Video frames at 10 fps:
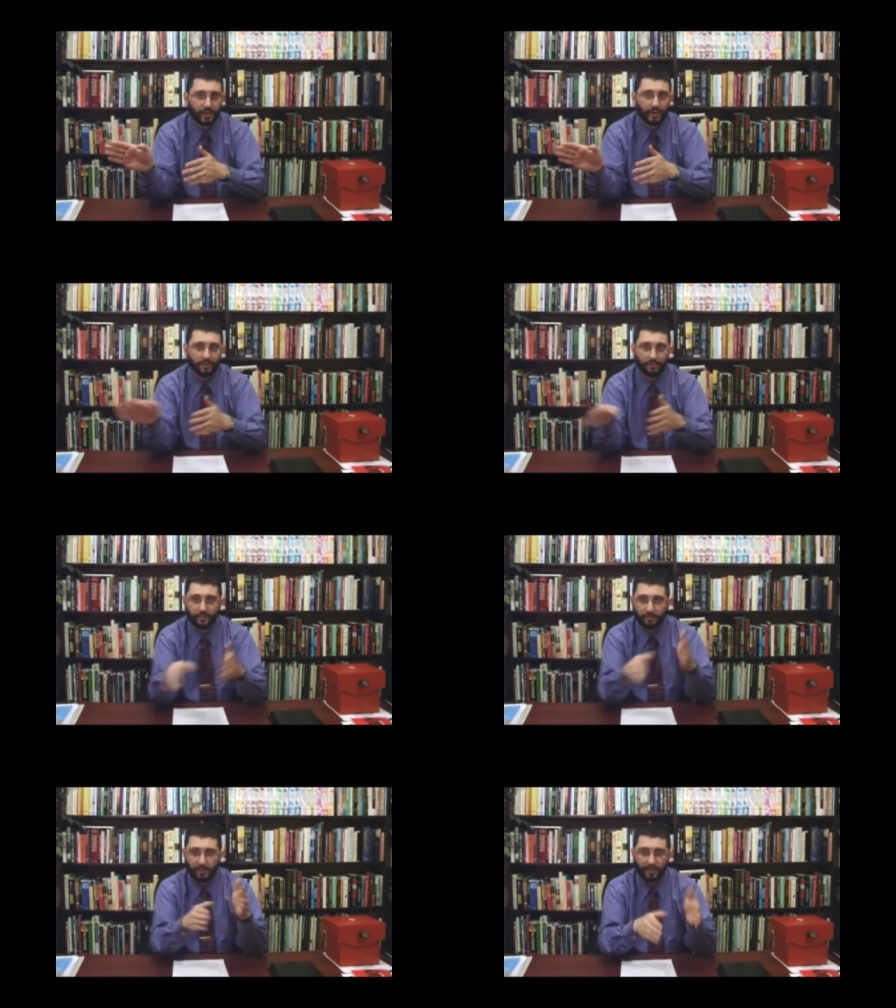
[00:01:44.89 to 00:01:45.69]

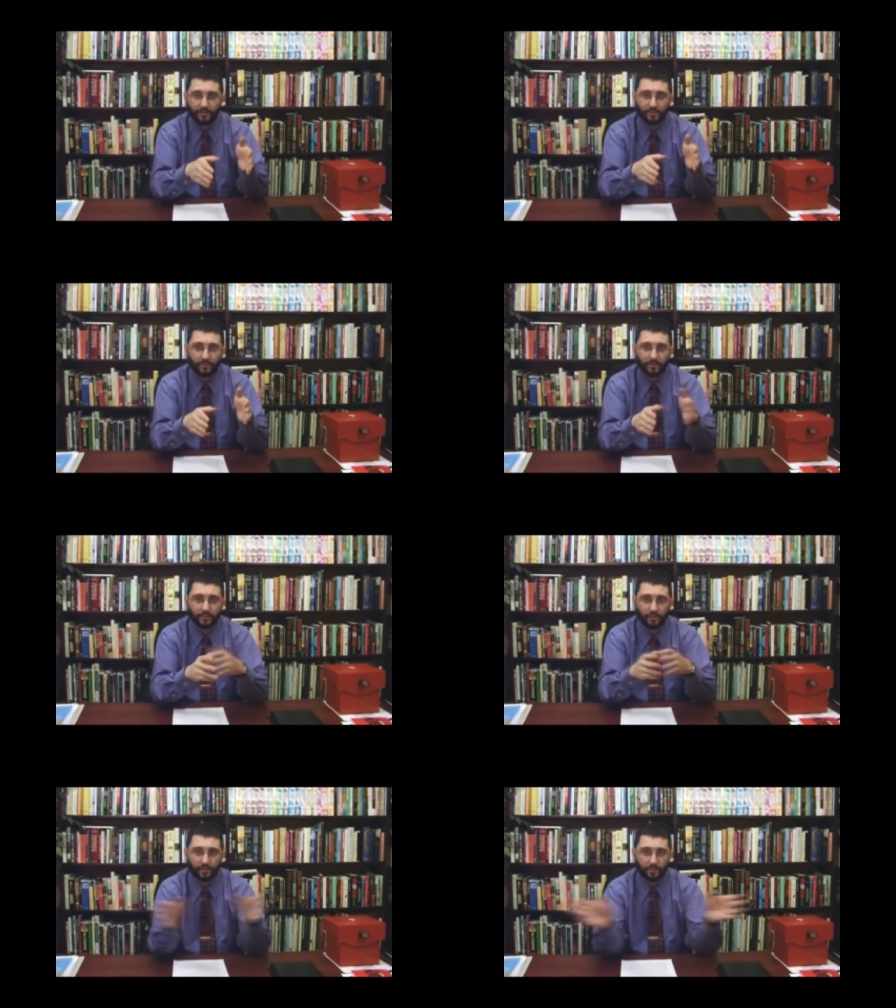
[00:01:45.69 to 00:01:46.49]
And the pastor of the
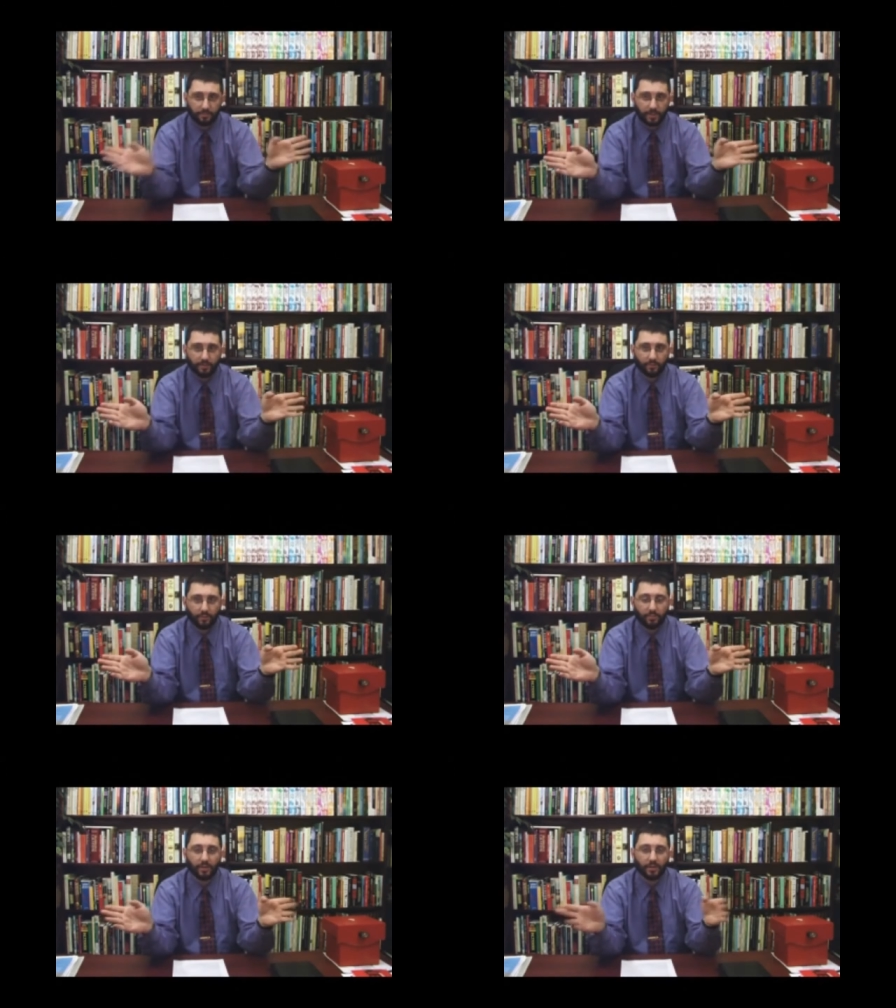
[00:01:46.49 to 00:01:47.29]
current big
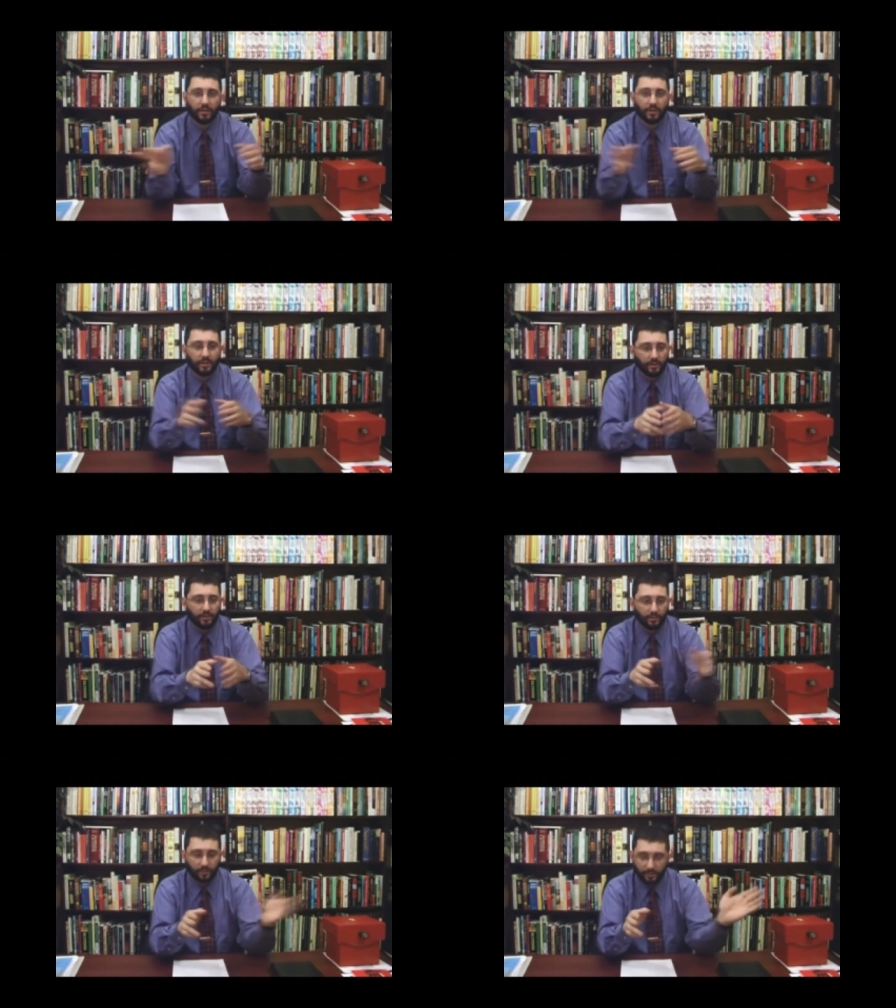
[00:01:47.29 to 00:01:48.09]
group,
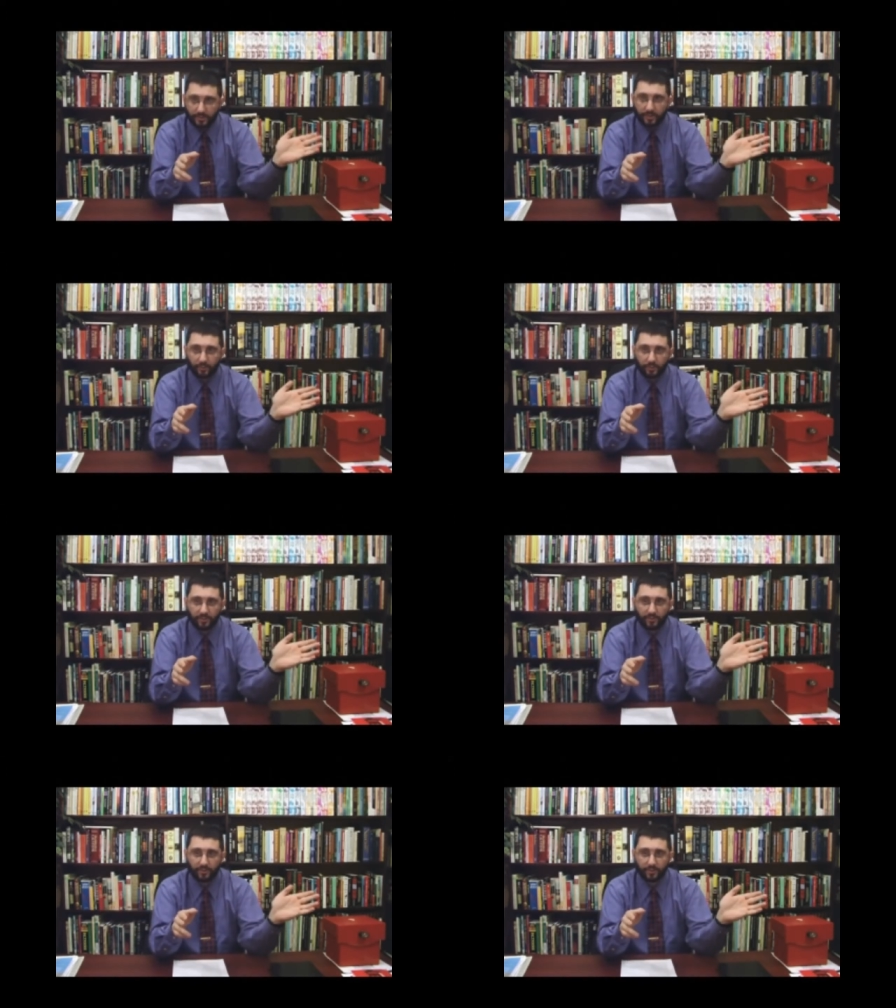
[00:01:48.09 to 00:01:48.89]
you're going to stick
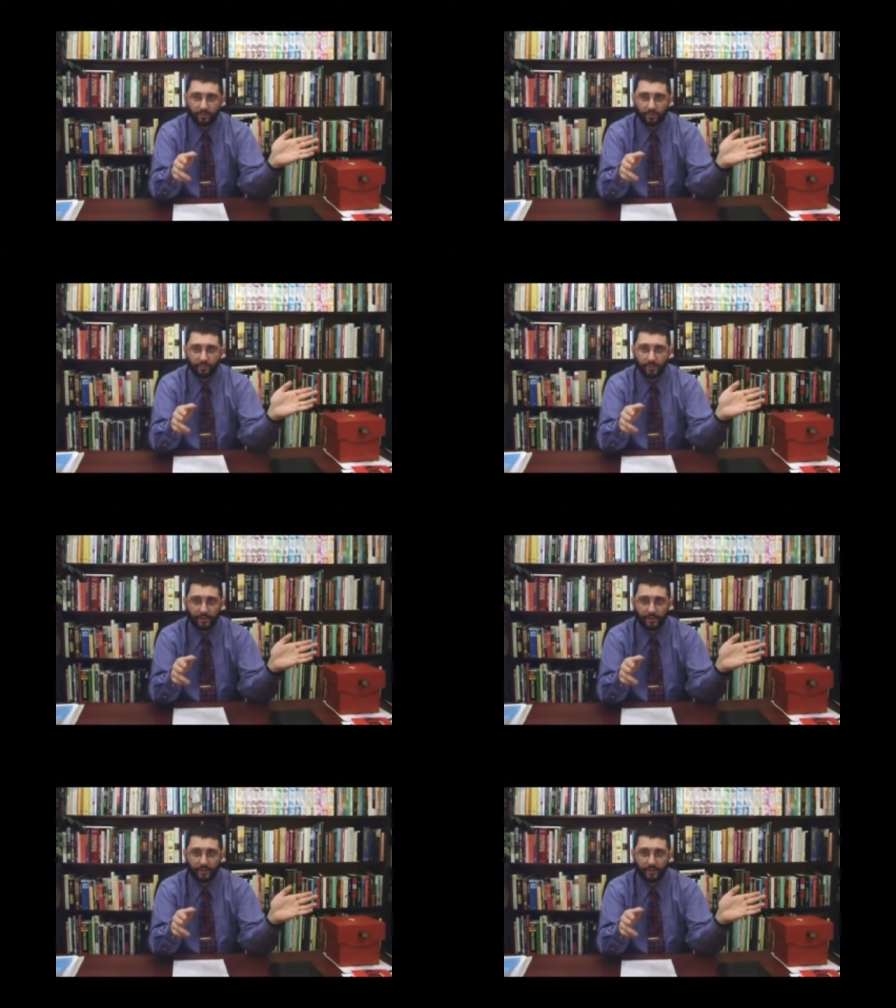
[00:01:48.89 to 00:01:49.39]
with the first group